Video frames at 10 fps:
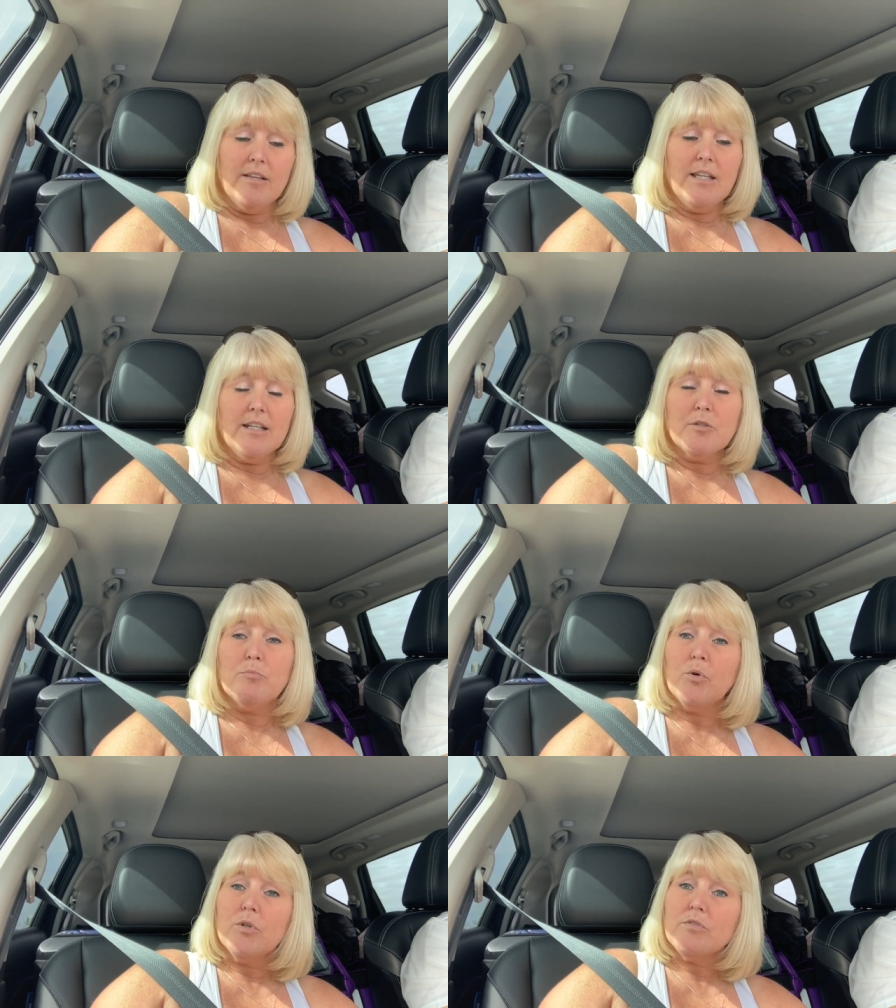that the
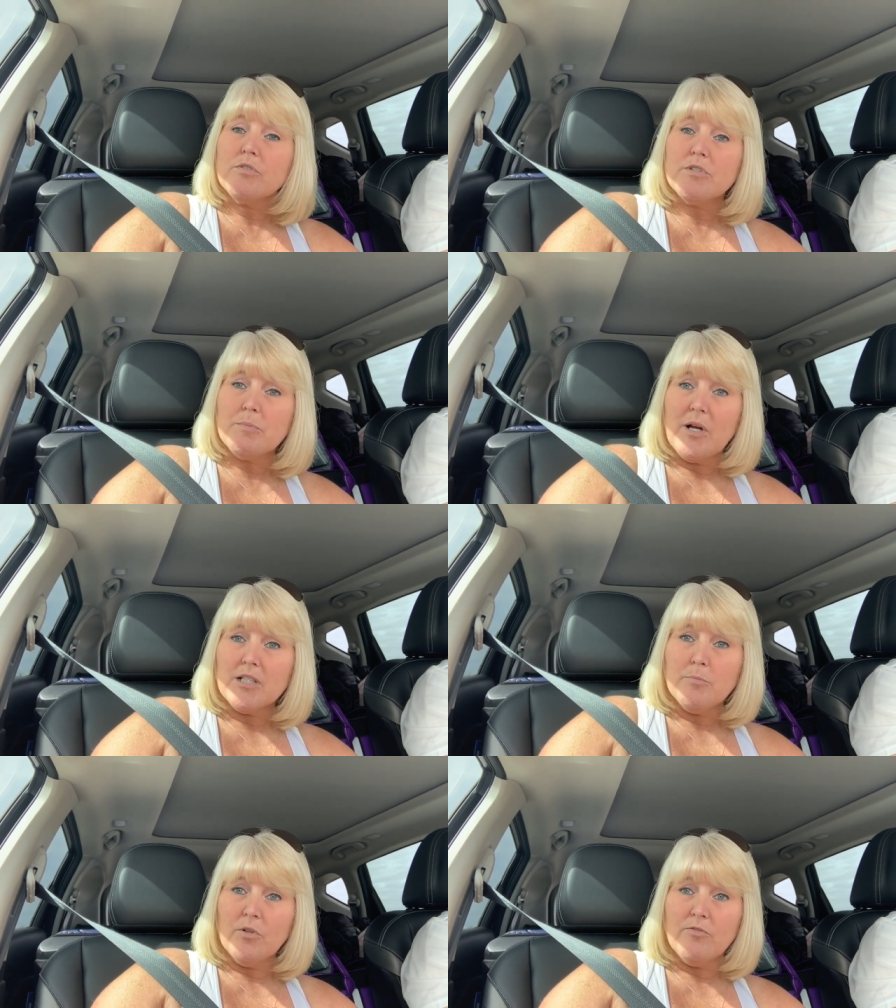board was
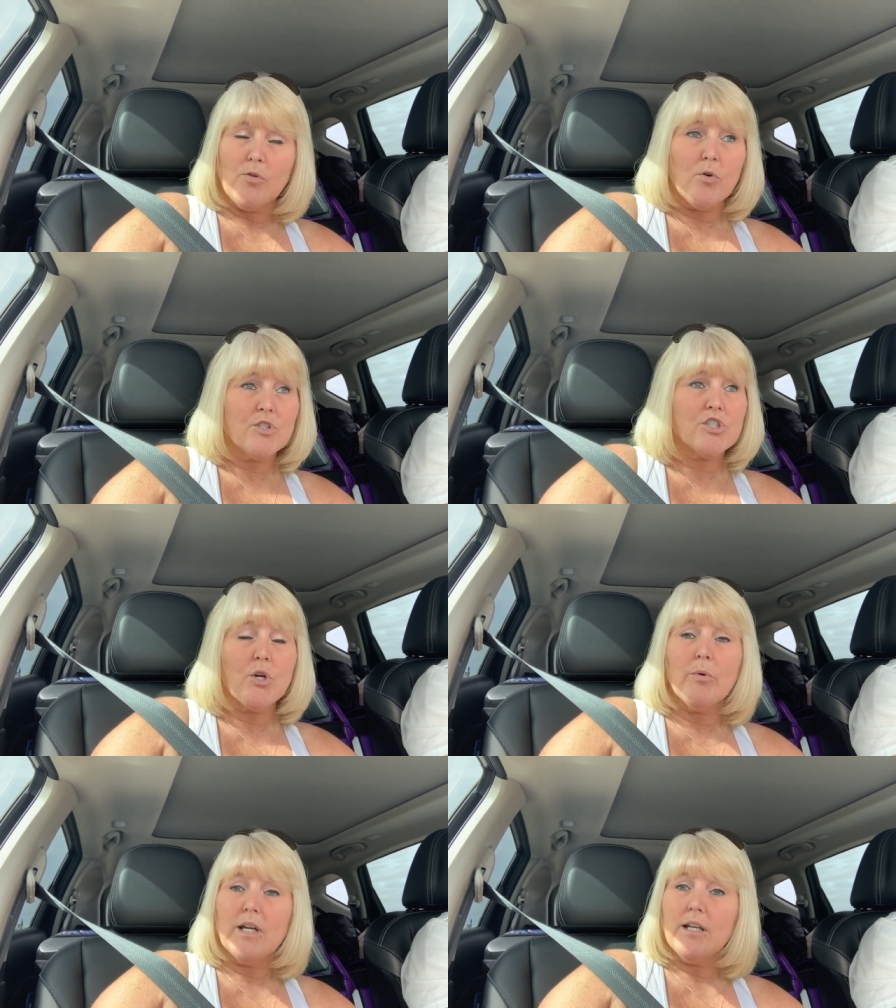responsible for
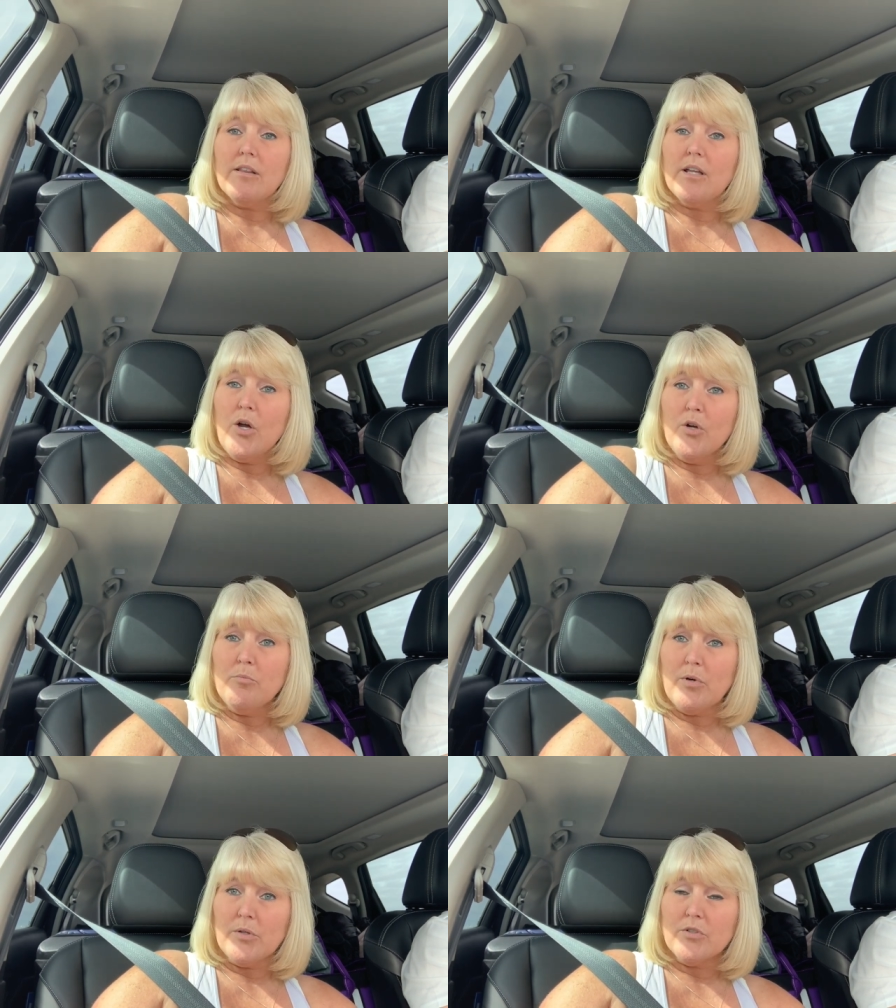showing the
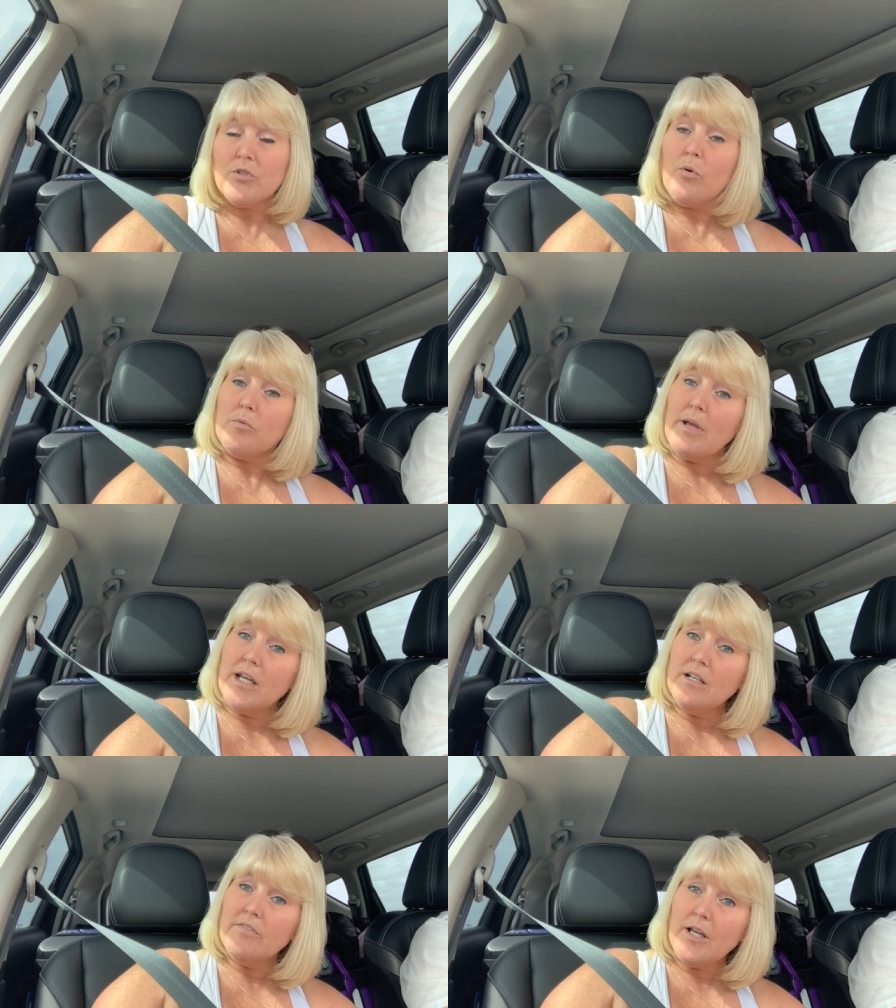homeowners or
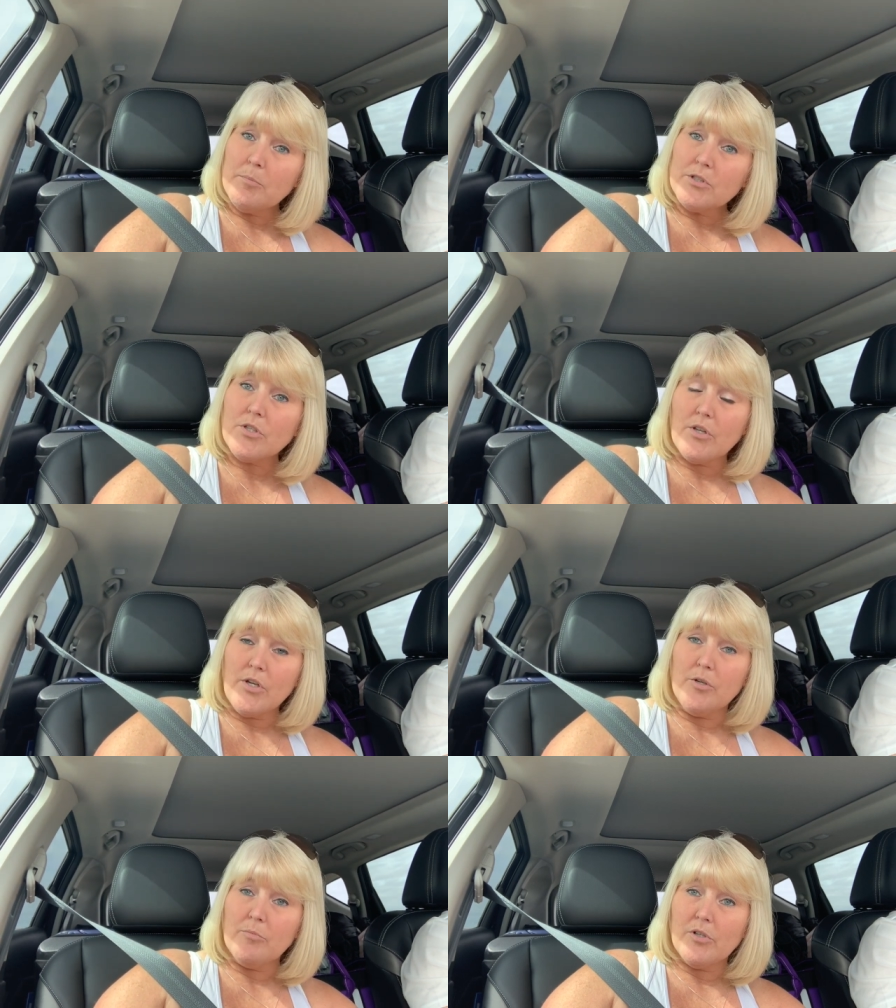making available to the
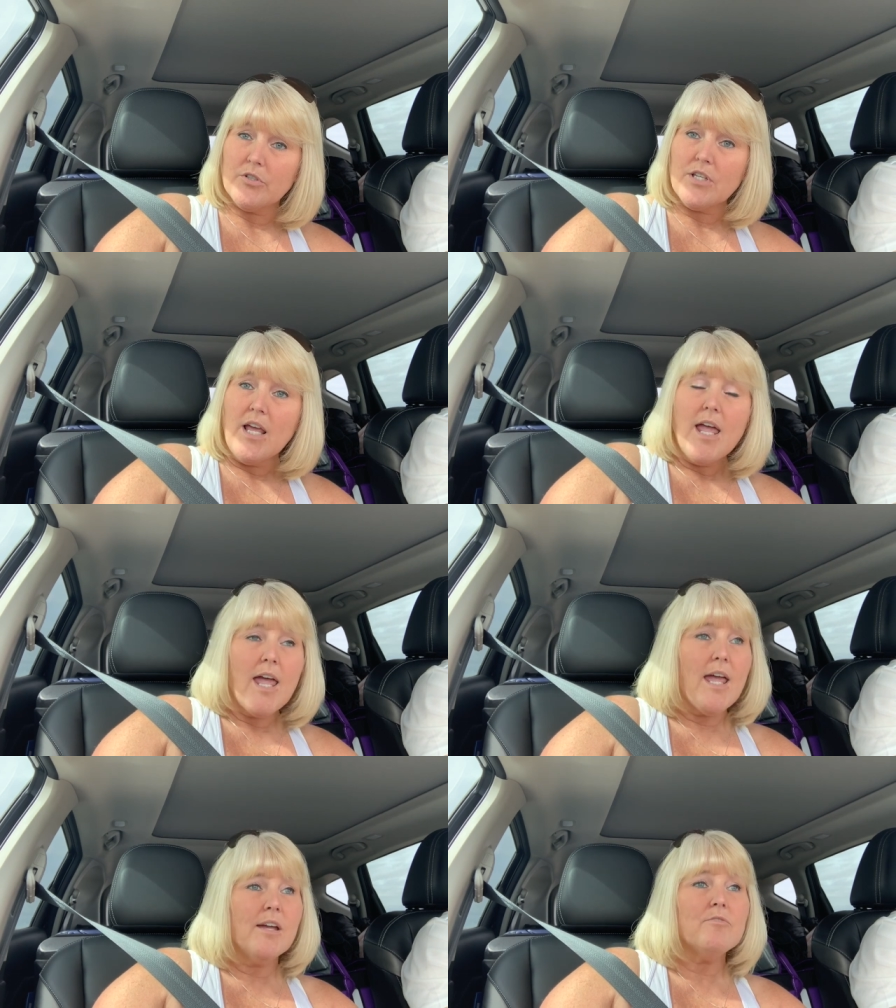homeowners
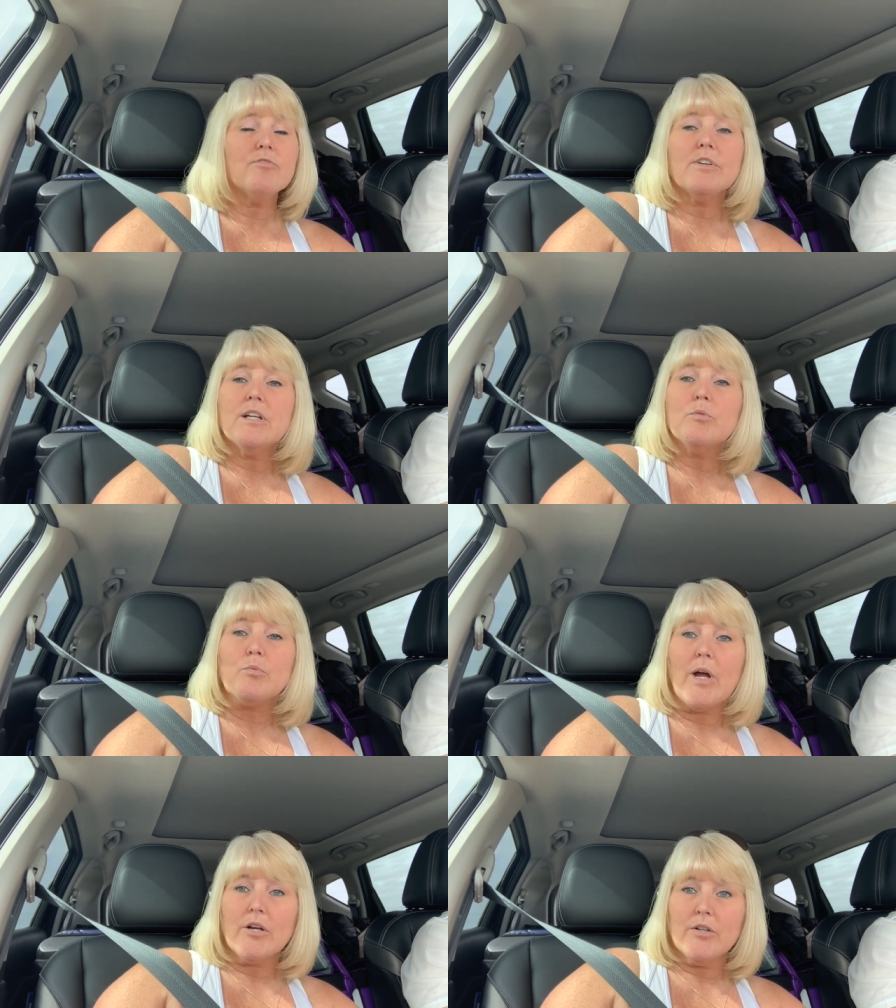every
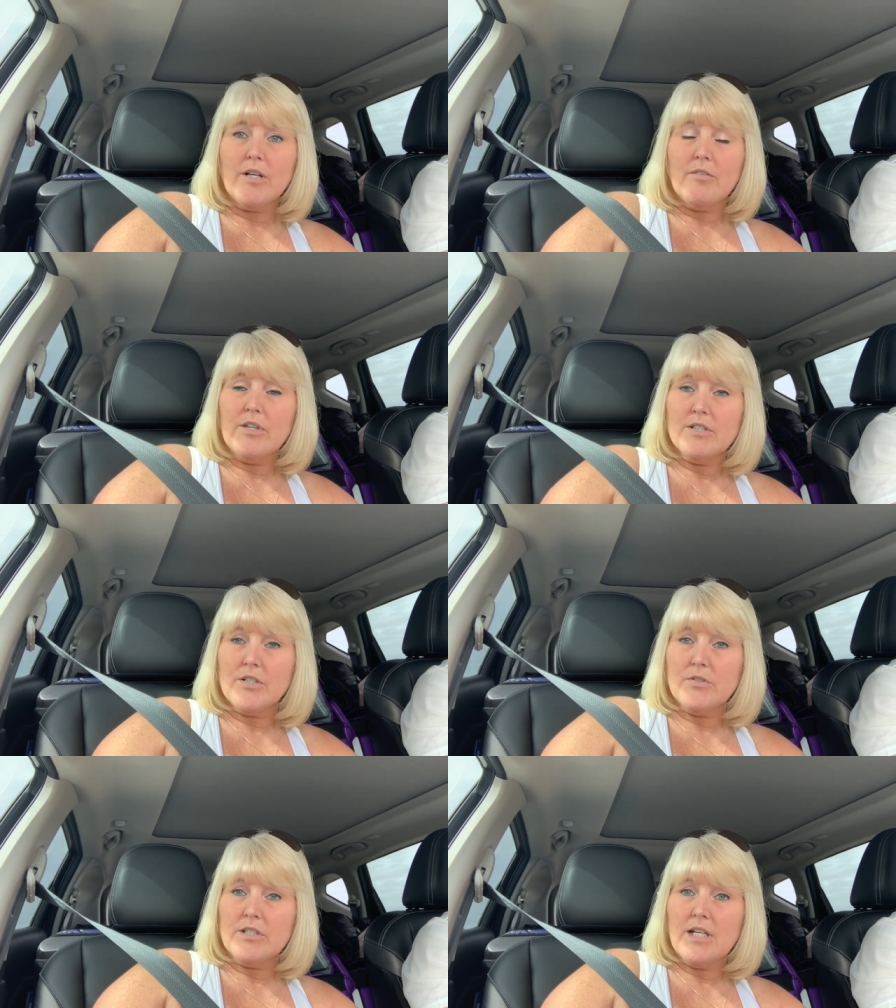record of the
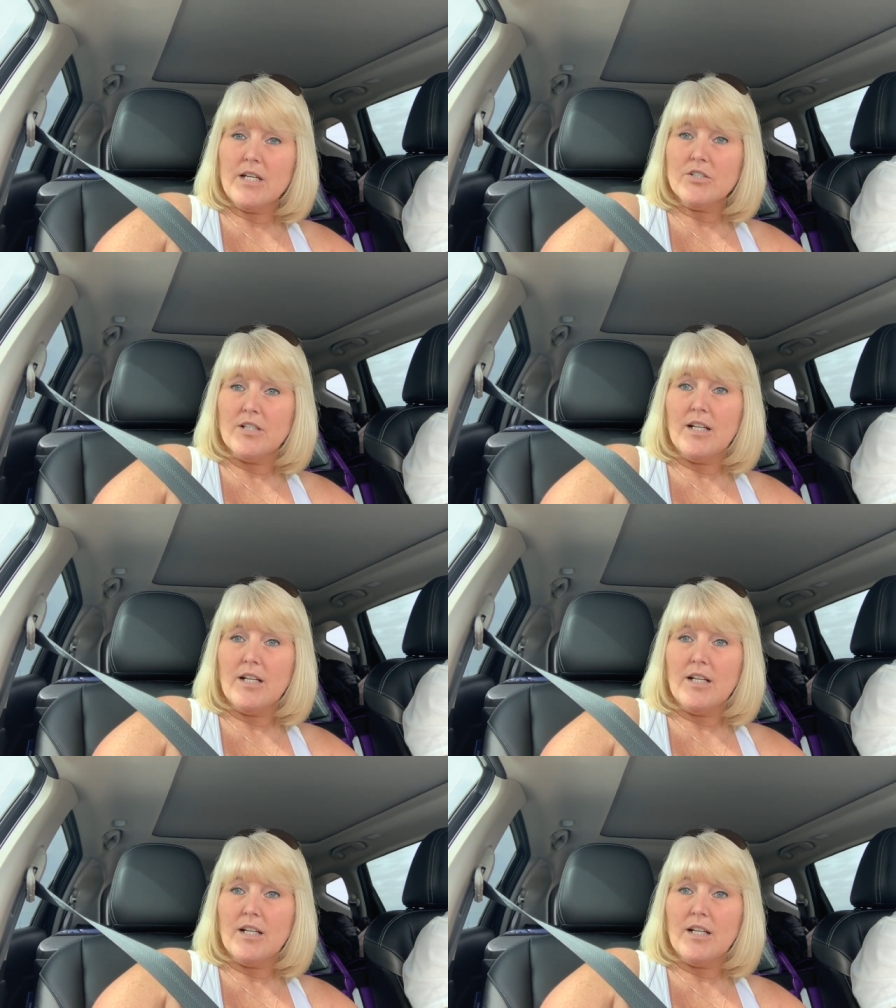association.